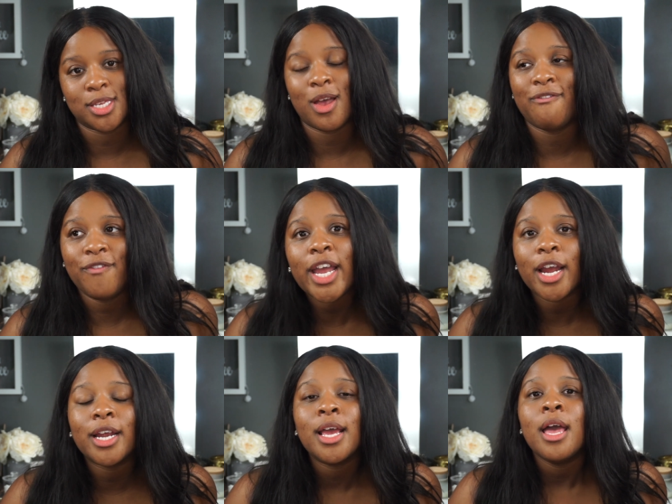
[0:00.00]
and so I
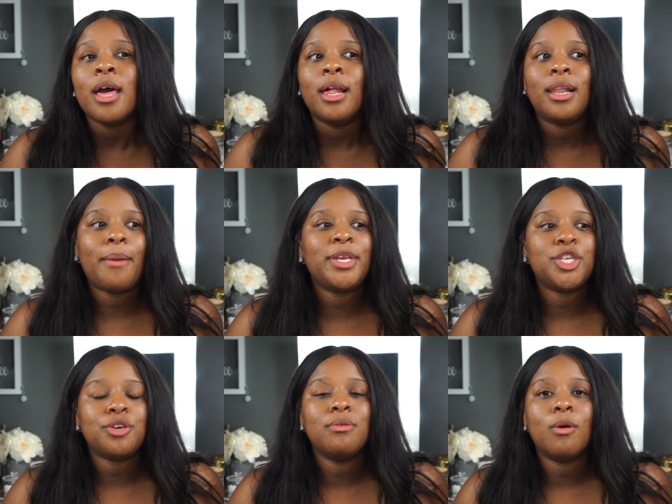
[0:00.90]
figured let me
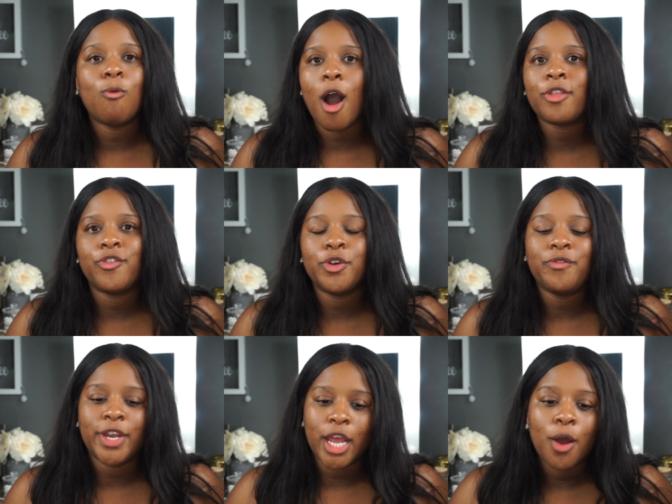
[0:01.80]
do a
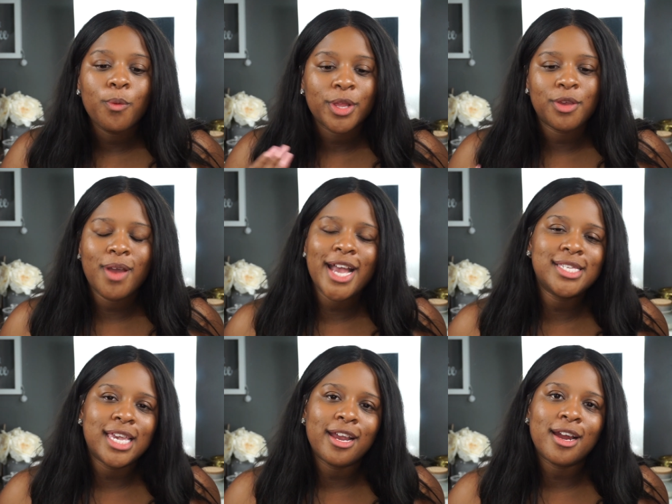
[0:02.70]
walkthrough video with you
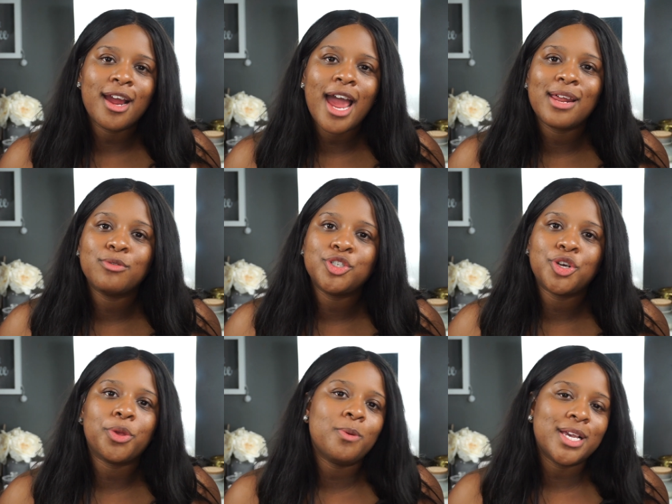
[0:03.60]
guys here, and I will
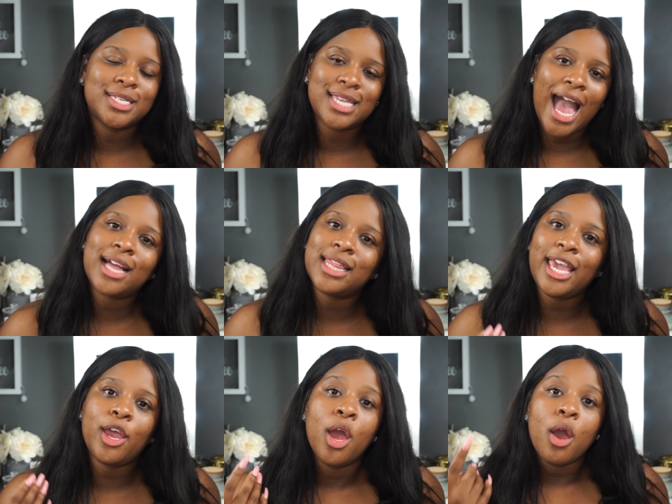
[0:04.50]
show you
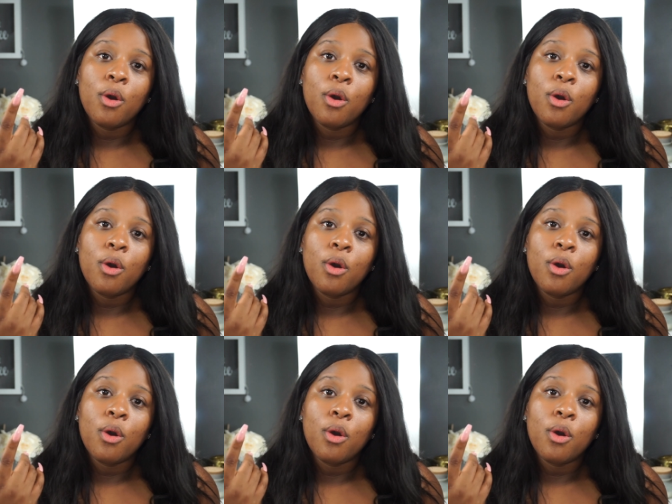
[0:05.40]
exactly